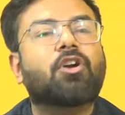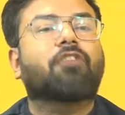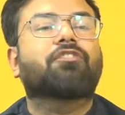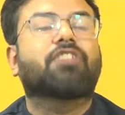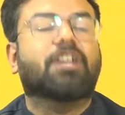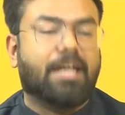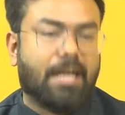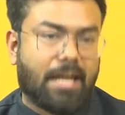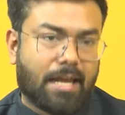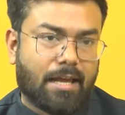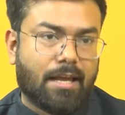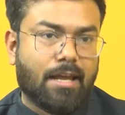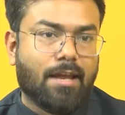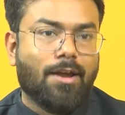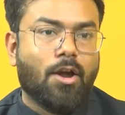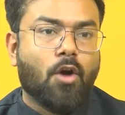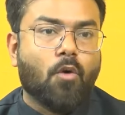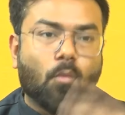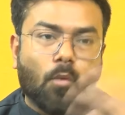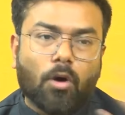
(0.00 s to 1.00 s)
of the day.
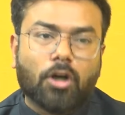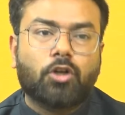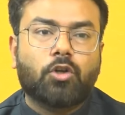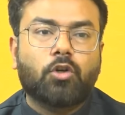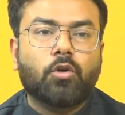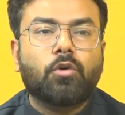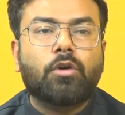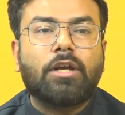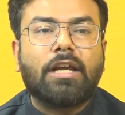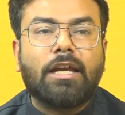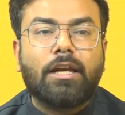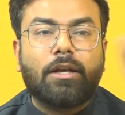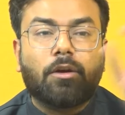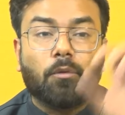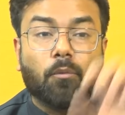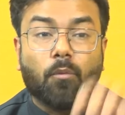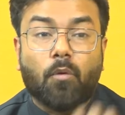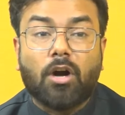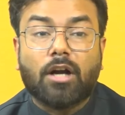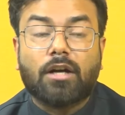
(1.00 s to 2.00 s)
What to read,
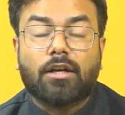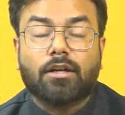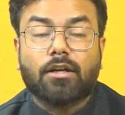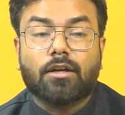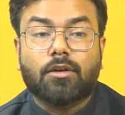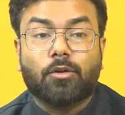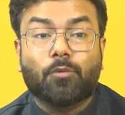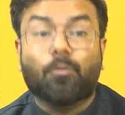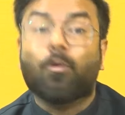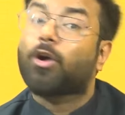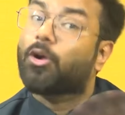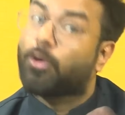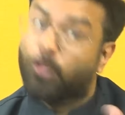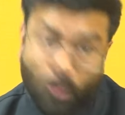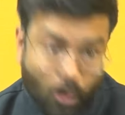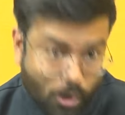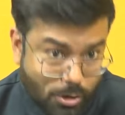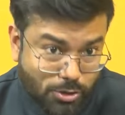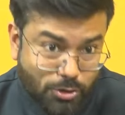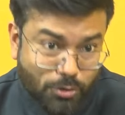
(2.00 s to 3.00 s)
what
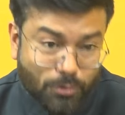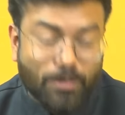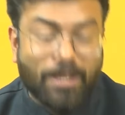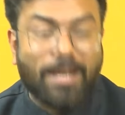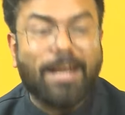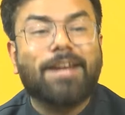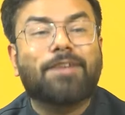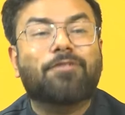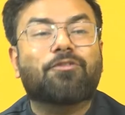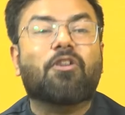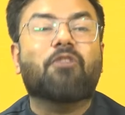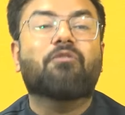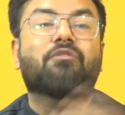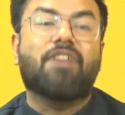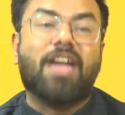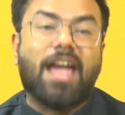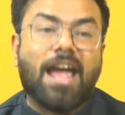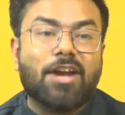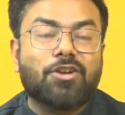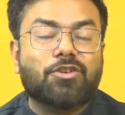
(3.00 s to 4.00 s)
not to read, from
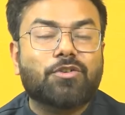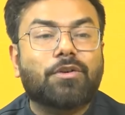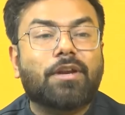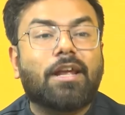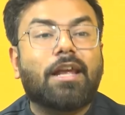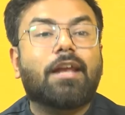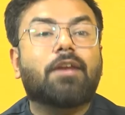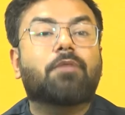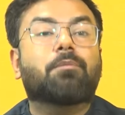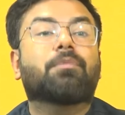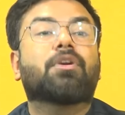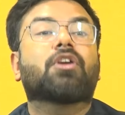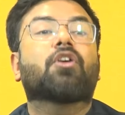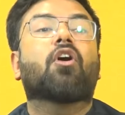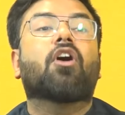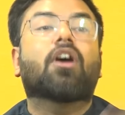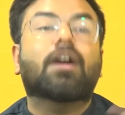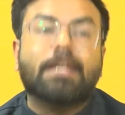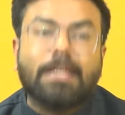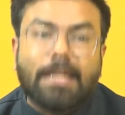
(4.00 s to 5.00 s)
where to read,
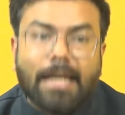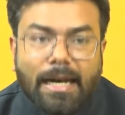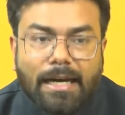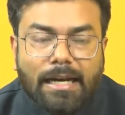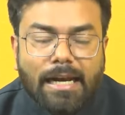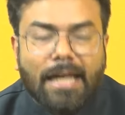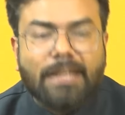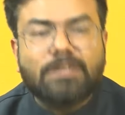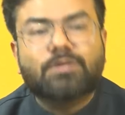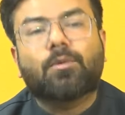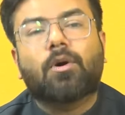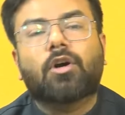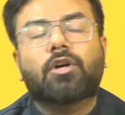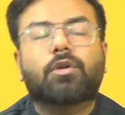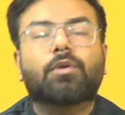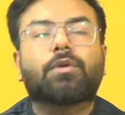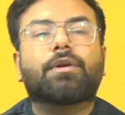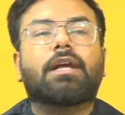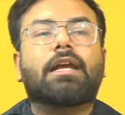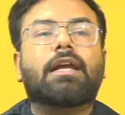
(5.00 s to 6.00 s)
beyond the headlines, what
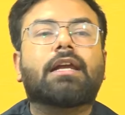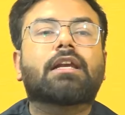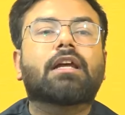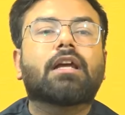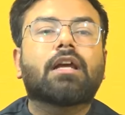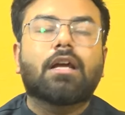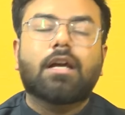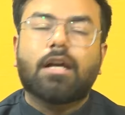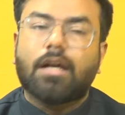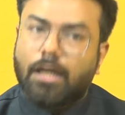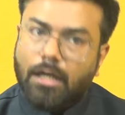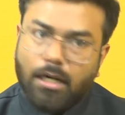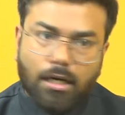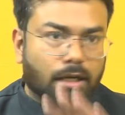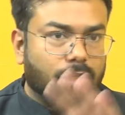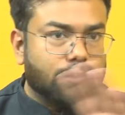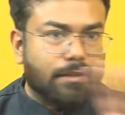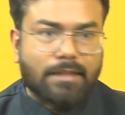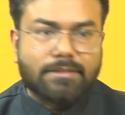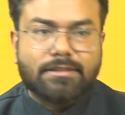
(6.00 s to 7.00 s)
to read.
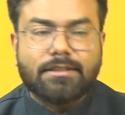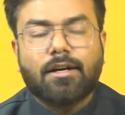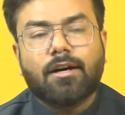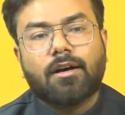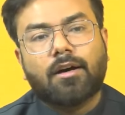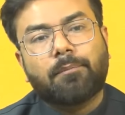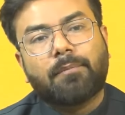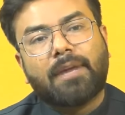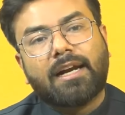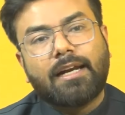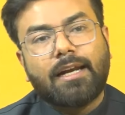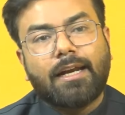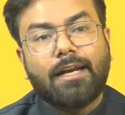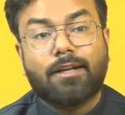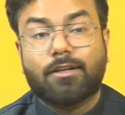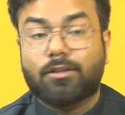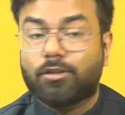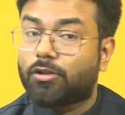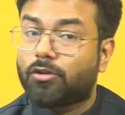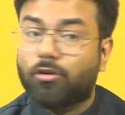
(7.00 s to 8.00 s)
That's a
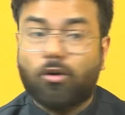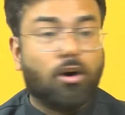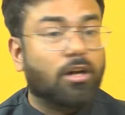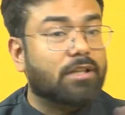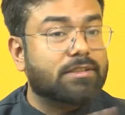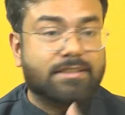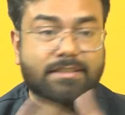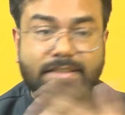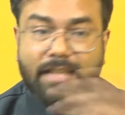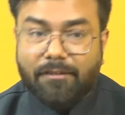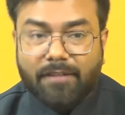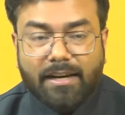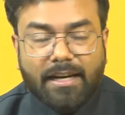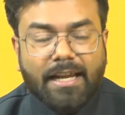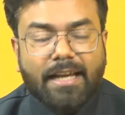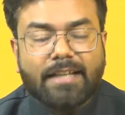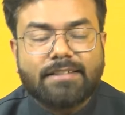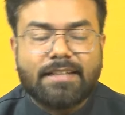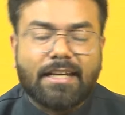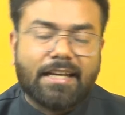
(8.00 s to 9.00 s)
Monday, you know, all 7
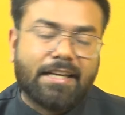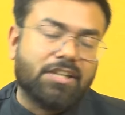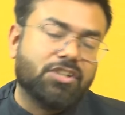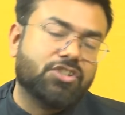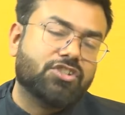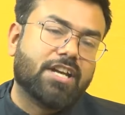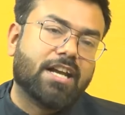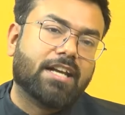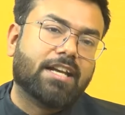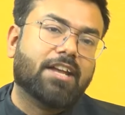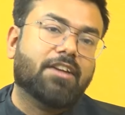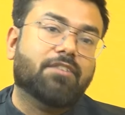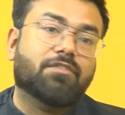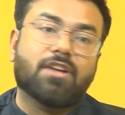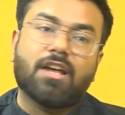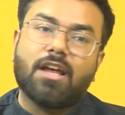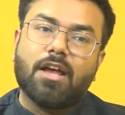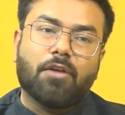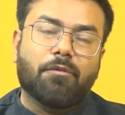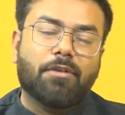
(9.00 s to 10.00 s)
days initiative,
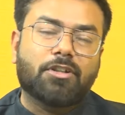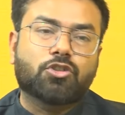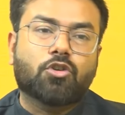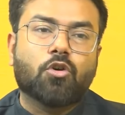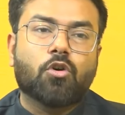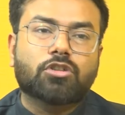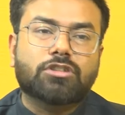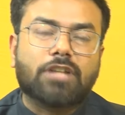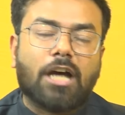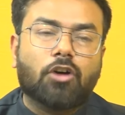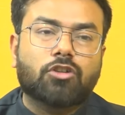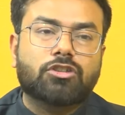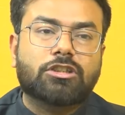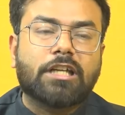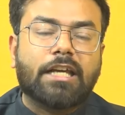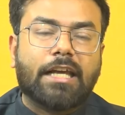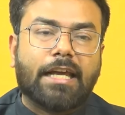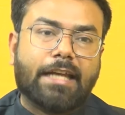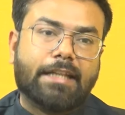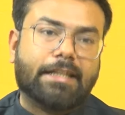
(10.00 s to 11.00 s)
which goes out
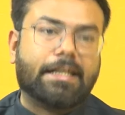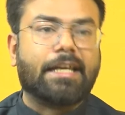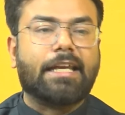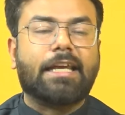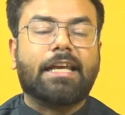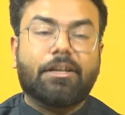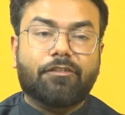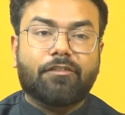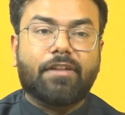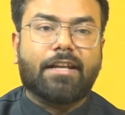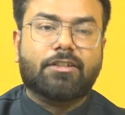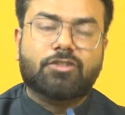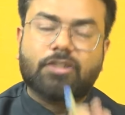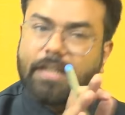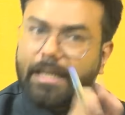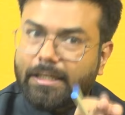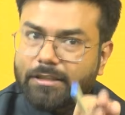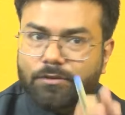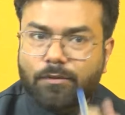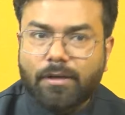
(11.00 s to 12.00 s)
in the evening. So
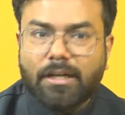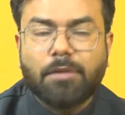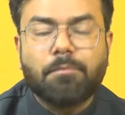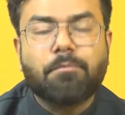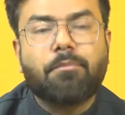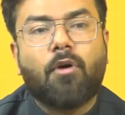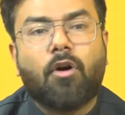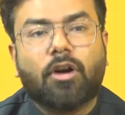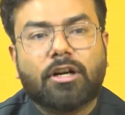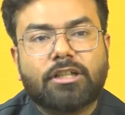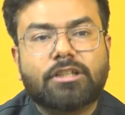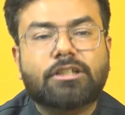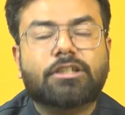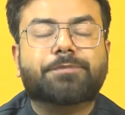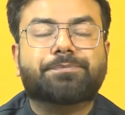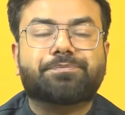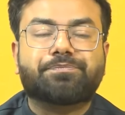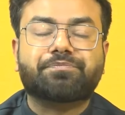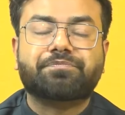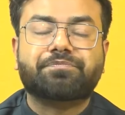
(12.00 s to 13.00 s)
that is one important